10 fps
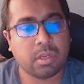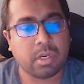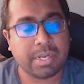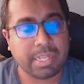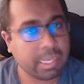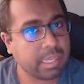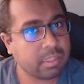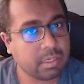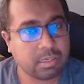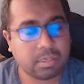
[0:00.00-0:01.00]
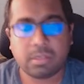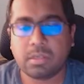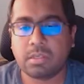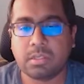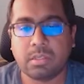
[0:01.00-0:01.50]
delay the
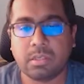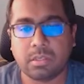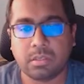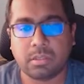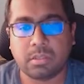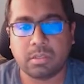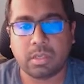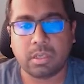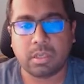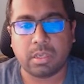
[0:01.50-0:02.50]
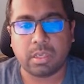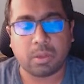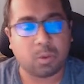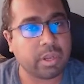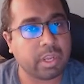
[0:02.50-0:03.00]

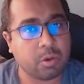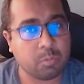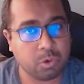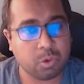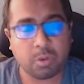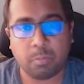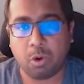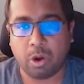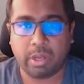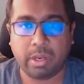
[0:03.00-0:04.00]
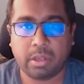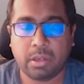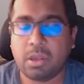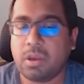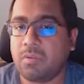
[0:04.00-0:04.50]
encoding output to a point
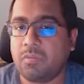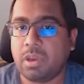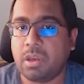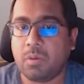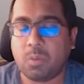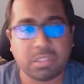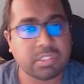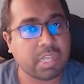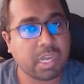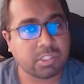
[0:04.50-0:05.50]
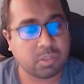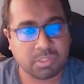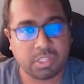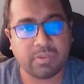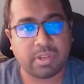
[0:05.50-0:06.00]
where one starts
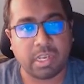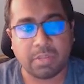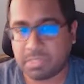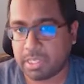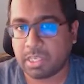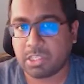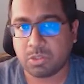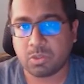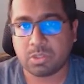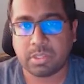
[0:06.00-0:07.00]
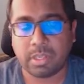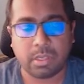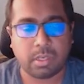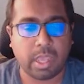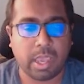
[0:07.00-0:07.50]
observing lip sync issues,
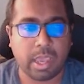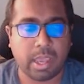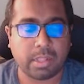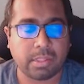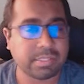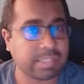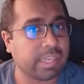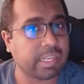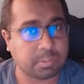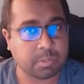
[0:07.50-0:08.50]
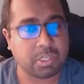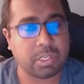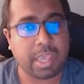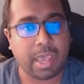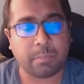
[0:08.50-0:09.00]
and this can
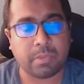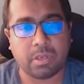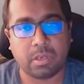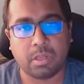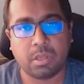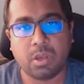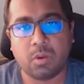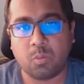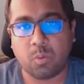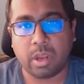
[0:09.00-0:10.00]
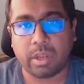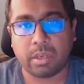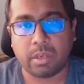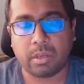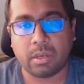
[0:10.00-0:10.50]
especially happen
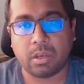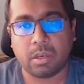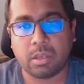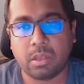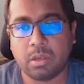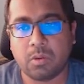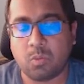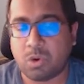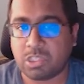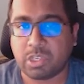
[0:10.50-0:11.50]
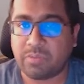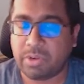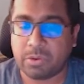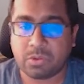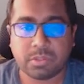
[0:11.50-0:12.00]
while watching
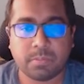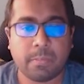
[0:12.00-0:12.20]
videos.